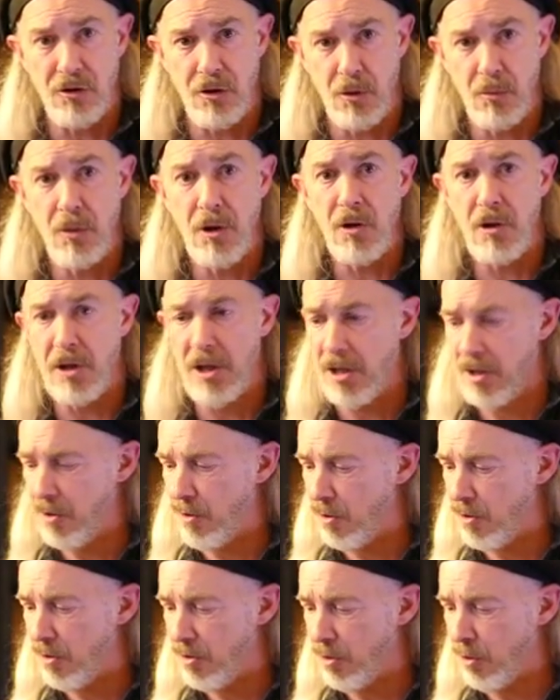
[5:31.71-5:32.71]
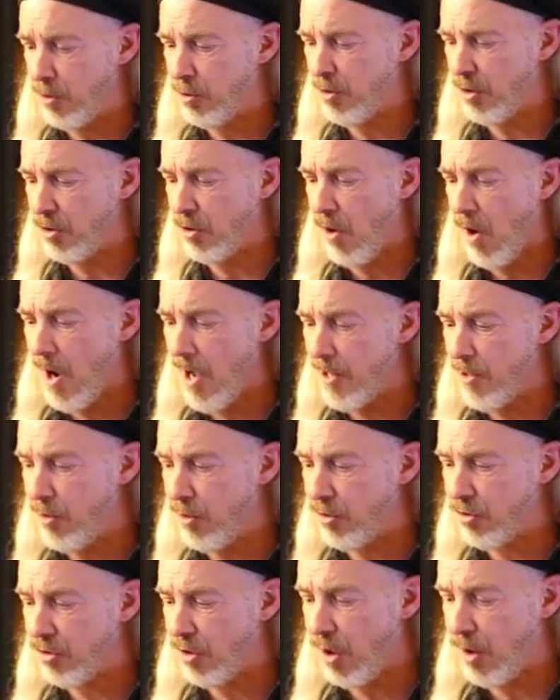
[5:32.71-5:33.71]
you're denying
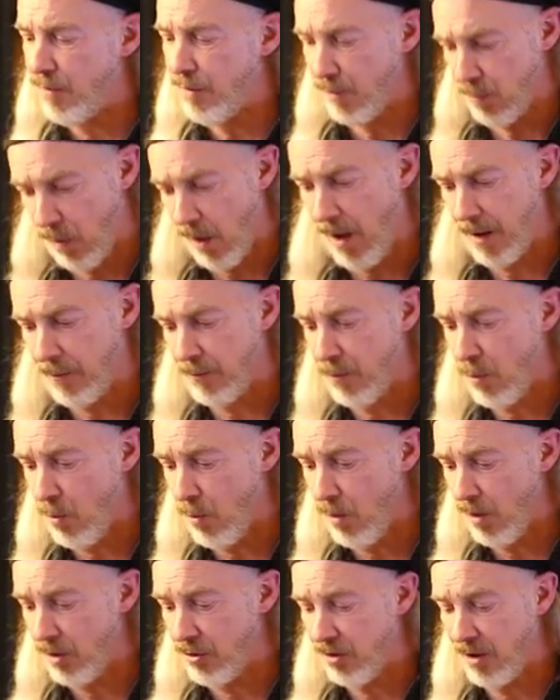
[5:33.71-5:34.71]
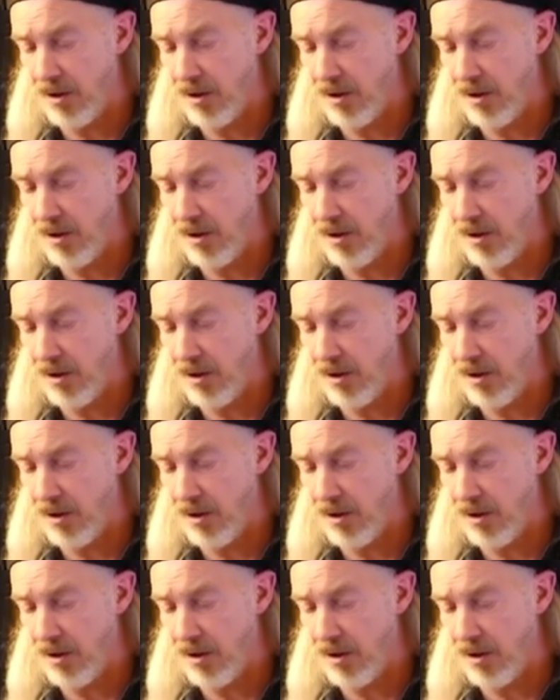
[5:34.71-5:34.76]
yourself a lot of chords